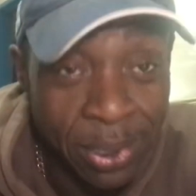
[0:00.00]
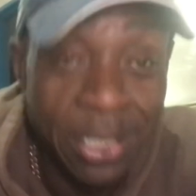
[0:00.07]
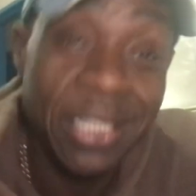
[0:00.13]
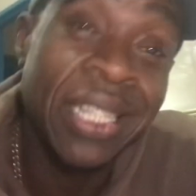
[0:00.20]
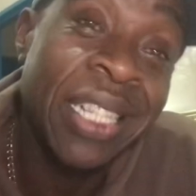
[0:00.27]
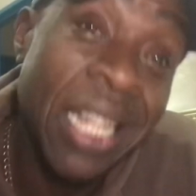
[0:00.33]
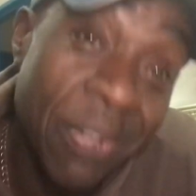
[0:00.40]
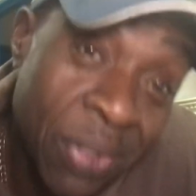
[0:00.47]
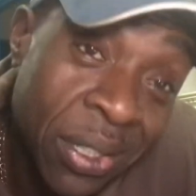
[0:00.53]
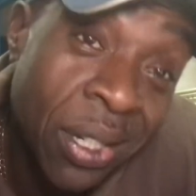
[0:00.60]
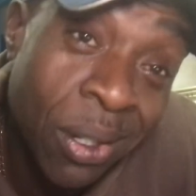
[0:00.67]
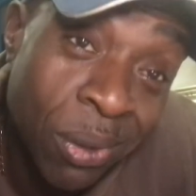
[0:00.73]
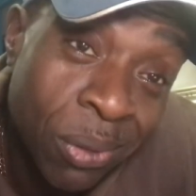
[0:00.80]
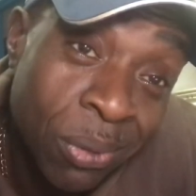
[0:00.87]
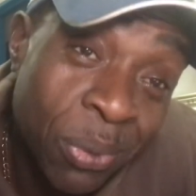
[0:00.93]
You never
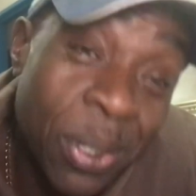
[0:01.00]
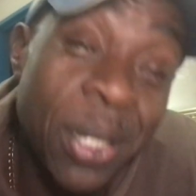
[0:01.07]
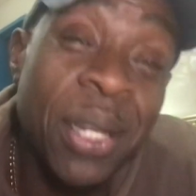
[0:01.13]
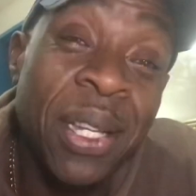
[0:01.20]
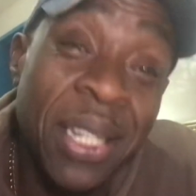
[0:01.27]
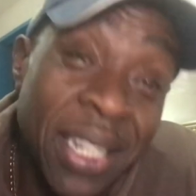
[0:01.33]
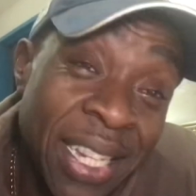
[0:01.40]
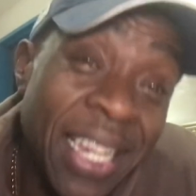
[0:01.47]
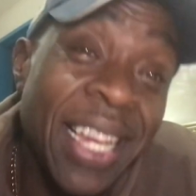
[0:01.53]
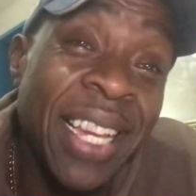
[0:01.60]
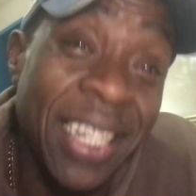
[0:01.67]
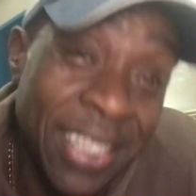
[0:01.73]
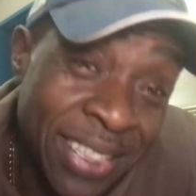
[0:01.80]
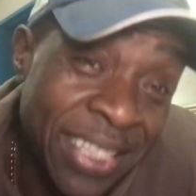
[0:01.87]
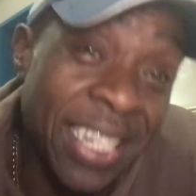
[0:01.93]
know.
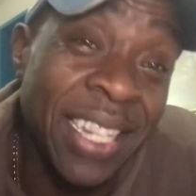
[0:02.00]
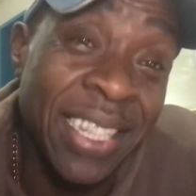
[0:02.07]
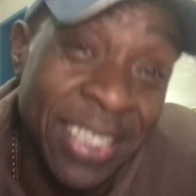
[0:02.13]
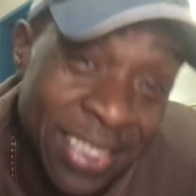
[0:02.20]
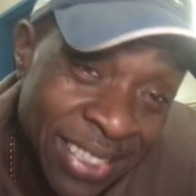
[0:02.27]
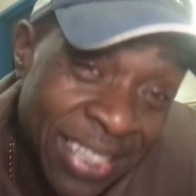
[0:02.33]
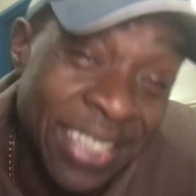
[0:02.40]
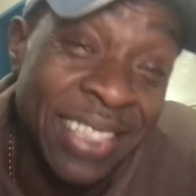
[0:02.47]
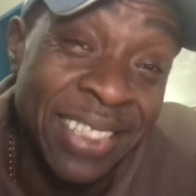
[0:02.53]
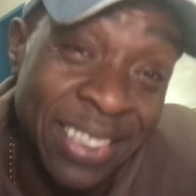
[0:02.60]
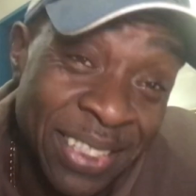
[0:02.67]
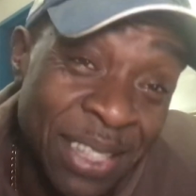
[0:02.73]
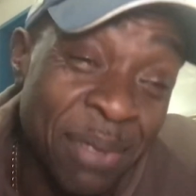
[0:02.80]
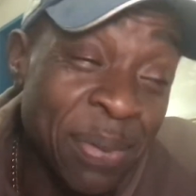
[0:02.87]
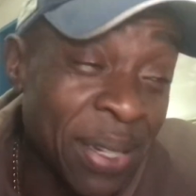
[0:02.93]
These things.
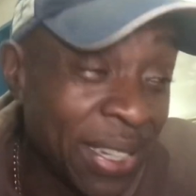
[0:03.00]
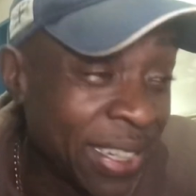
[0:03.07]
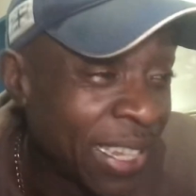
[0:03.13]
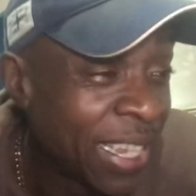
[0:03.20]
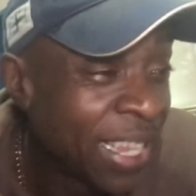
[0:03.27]
Do you know what I mean?